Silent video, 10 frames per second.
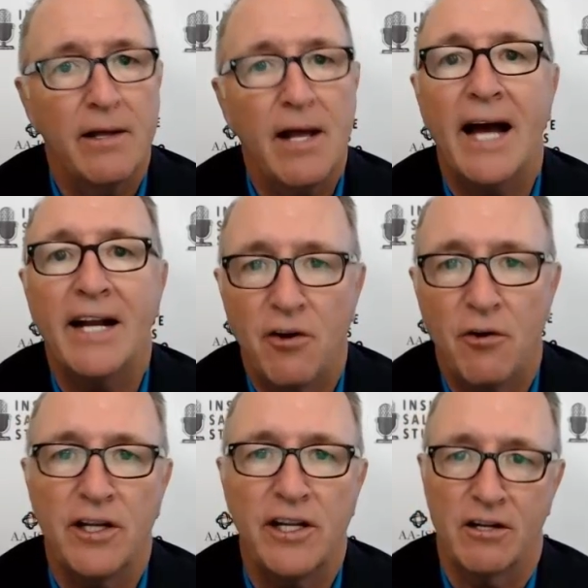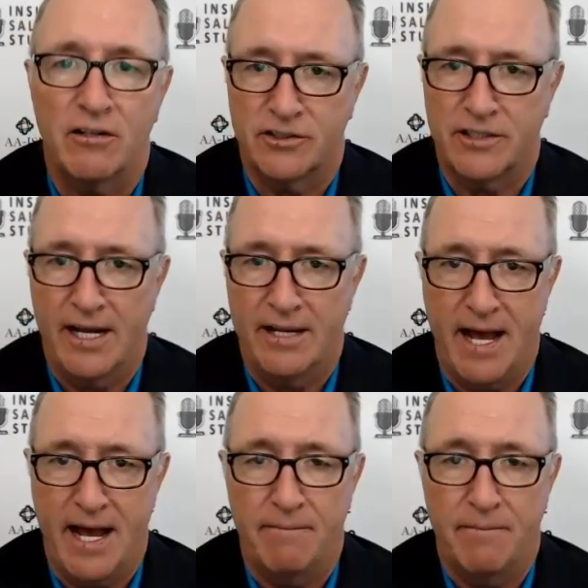I totally understand
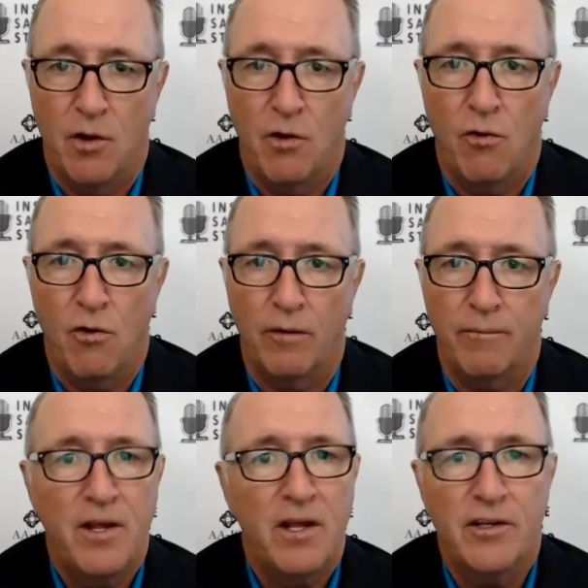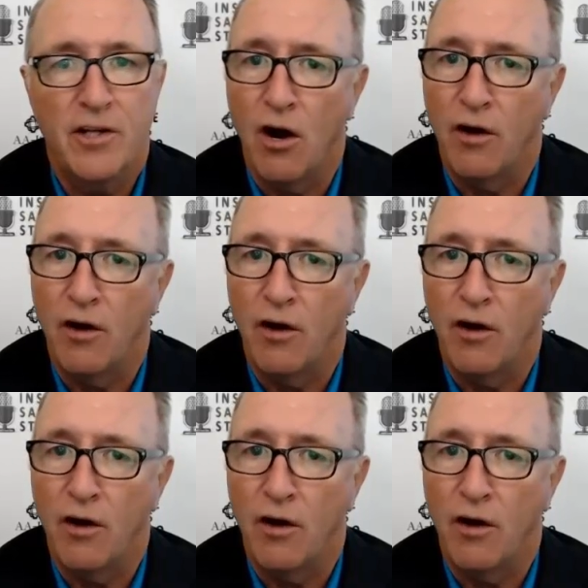that, or no,